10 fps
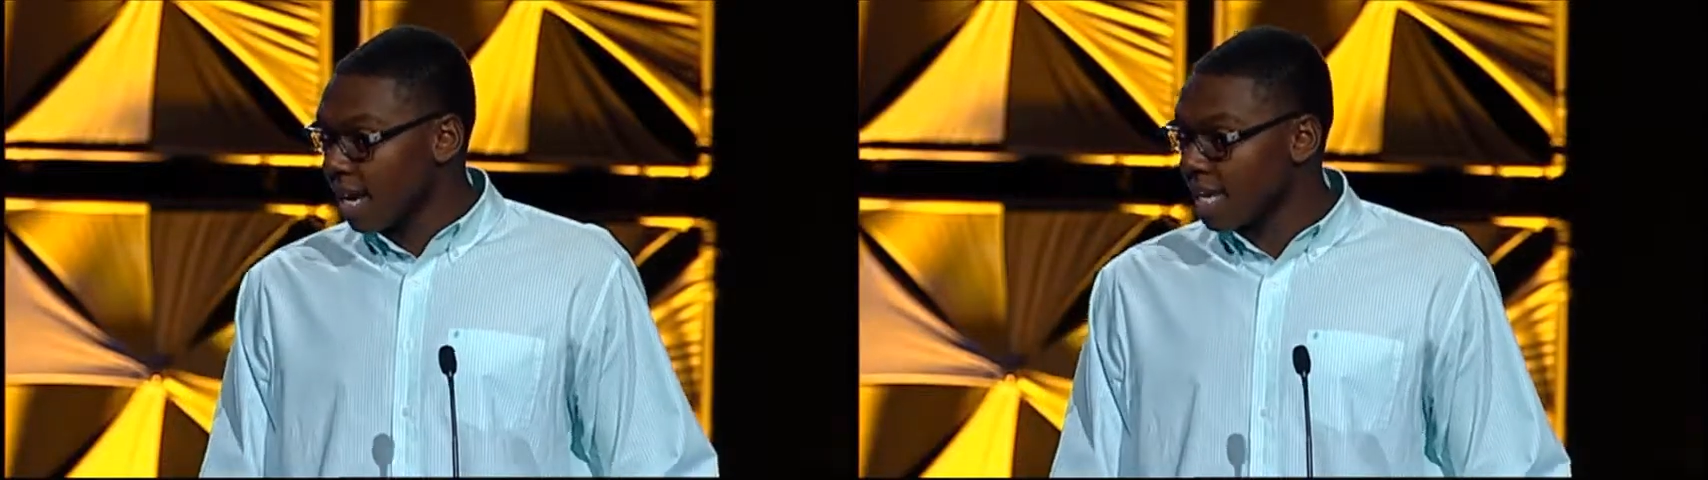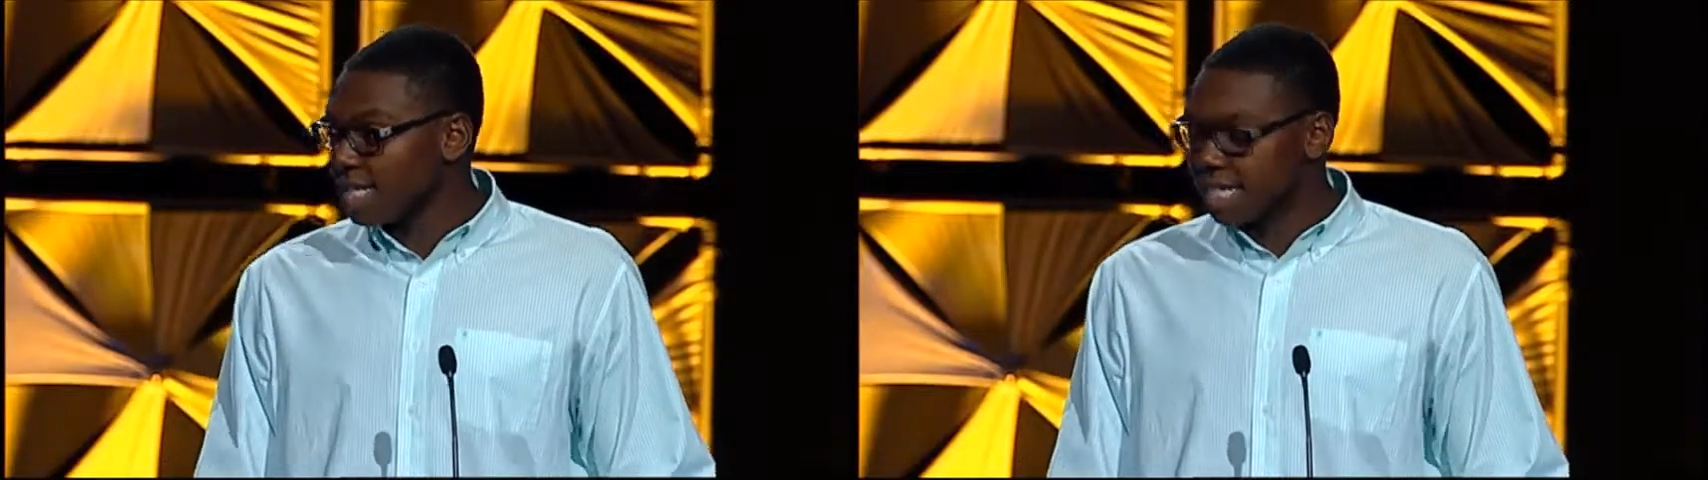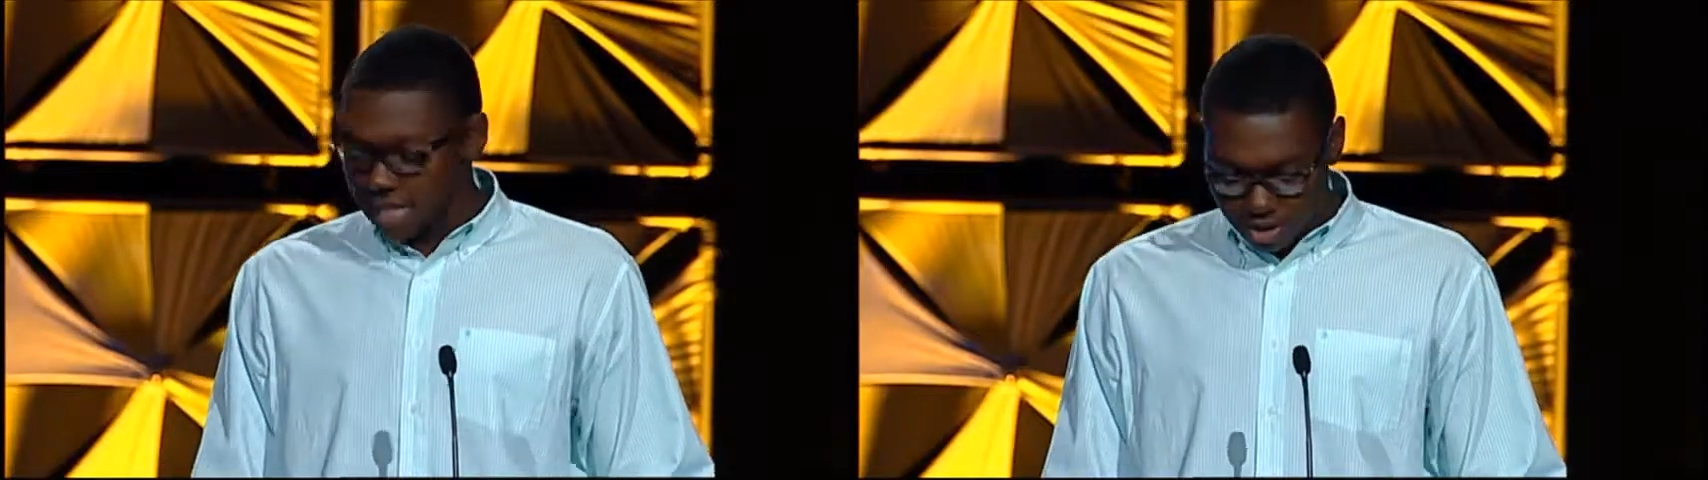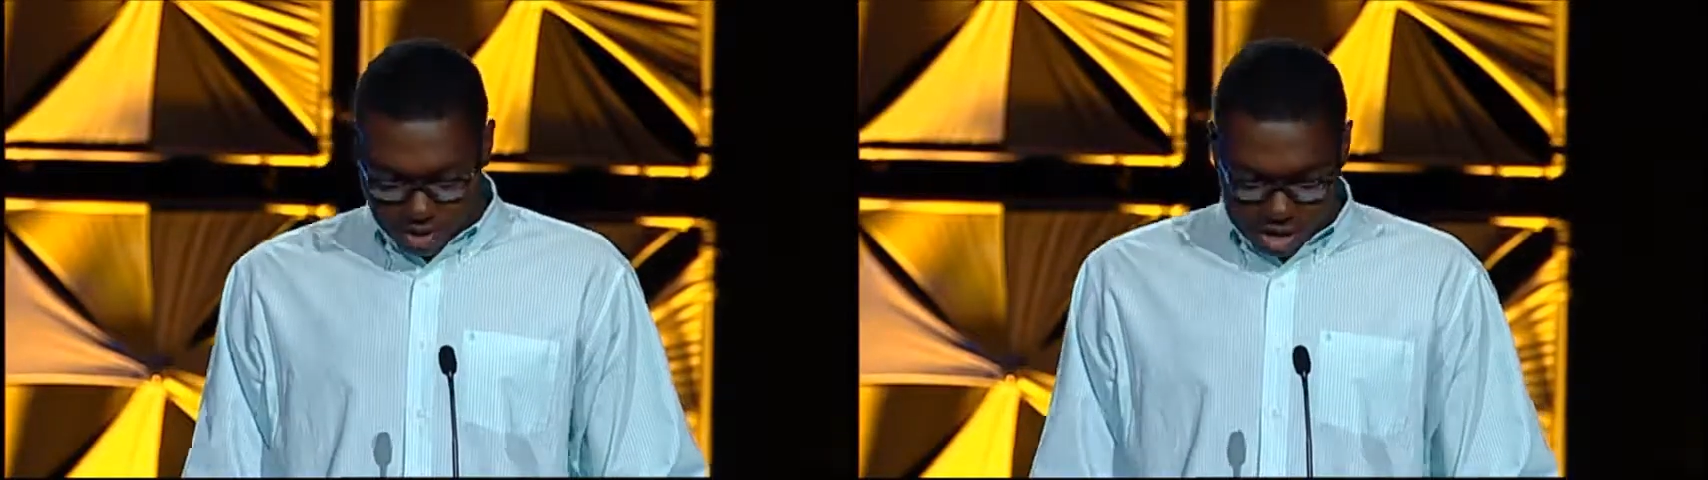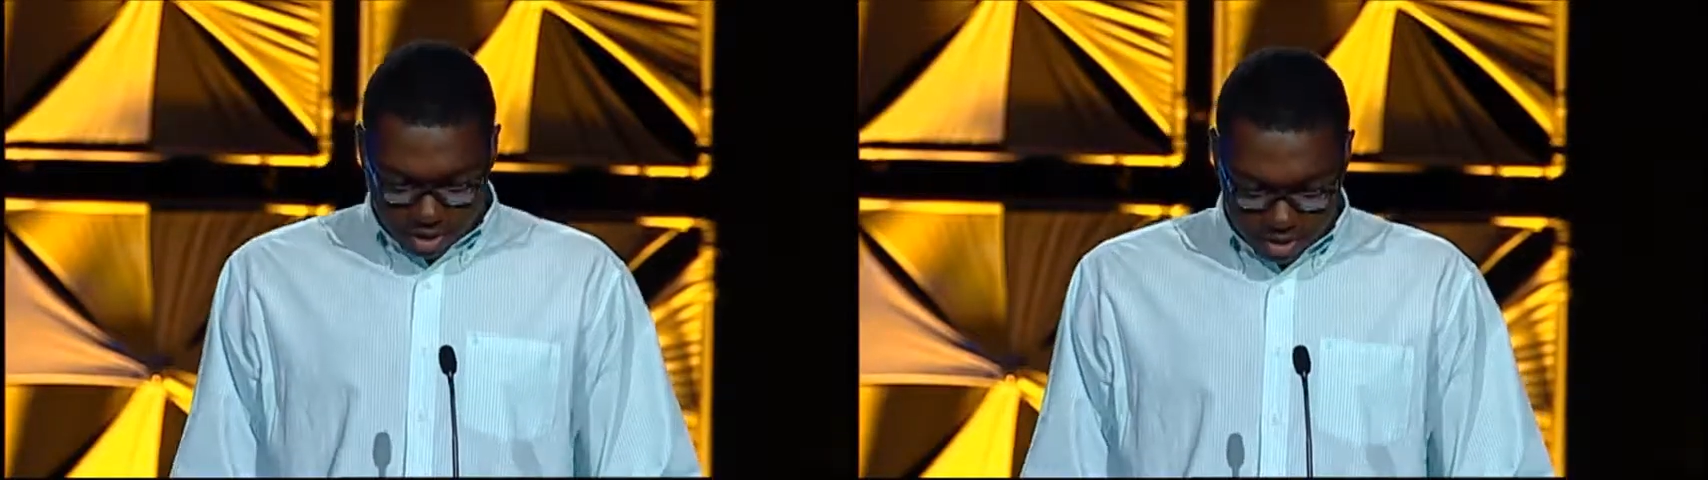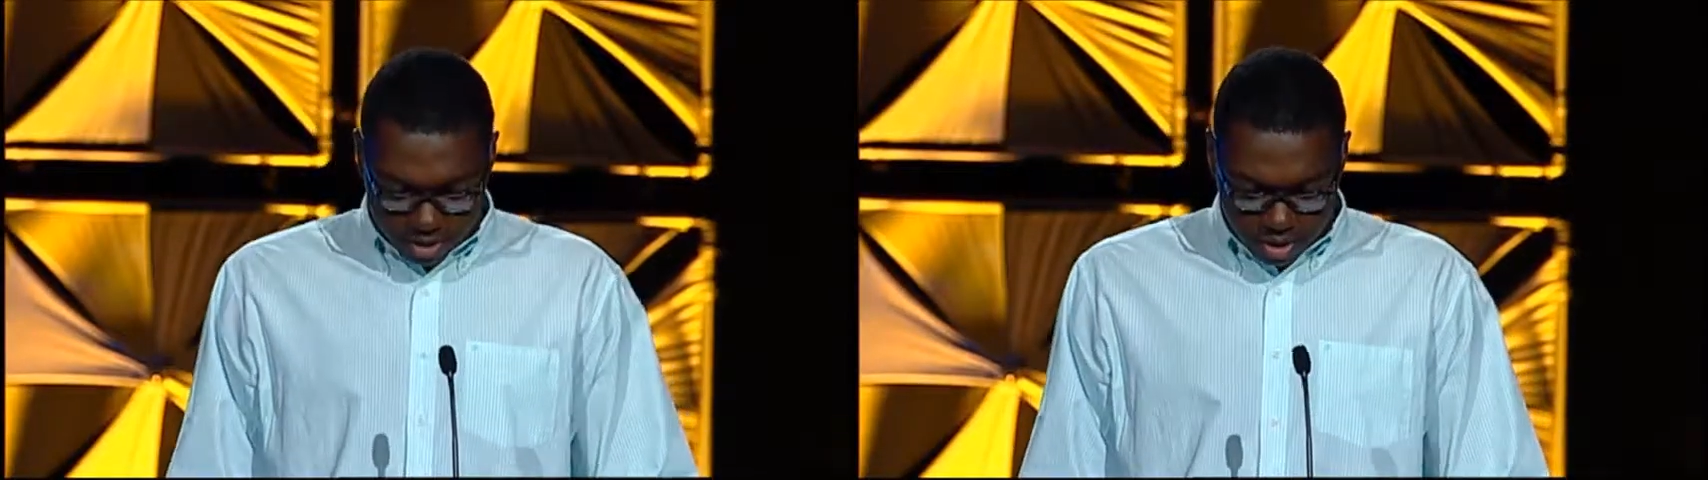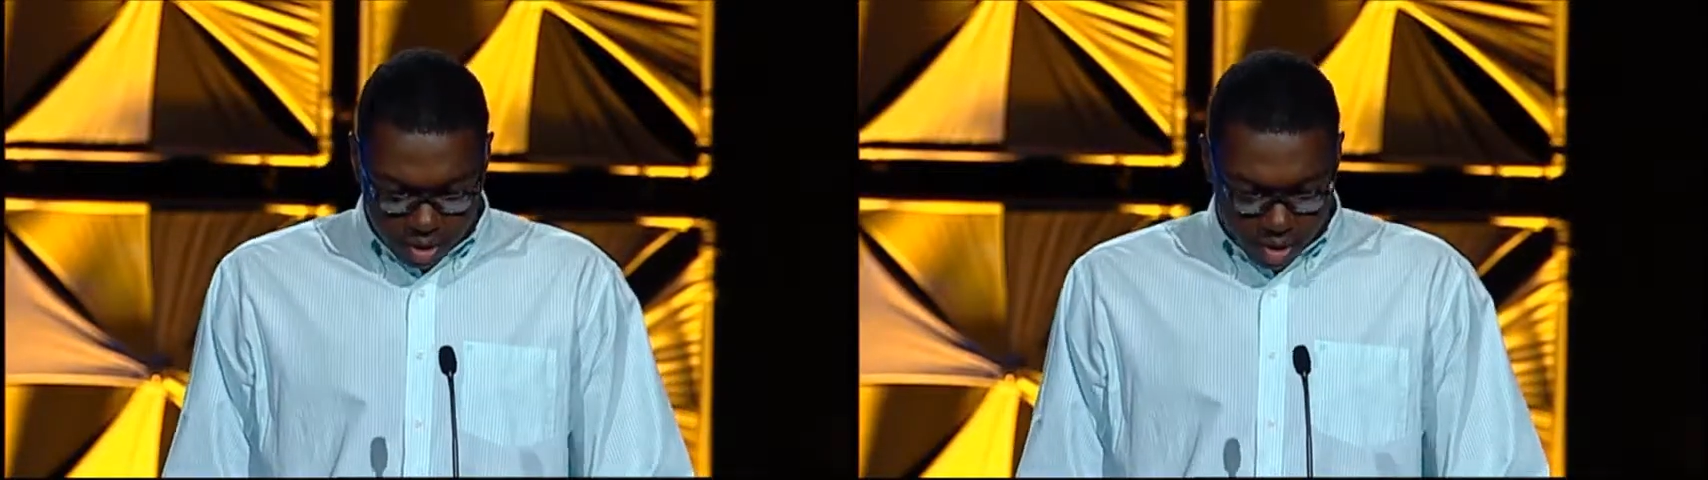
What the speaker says: as sixth graders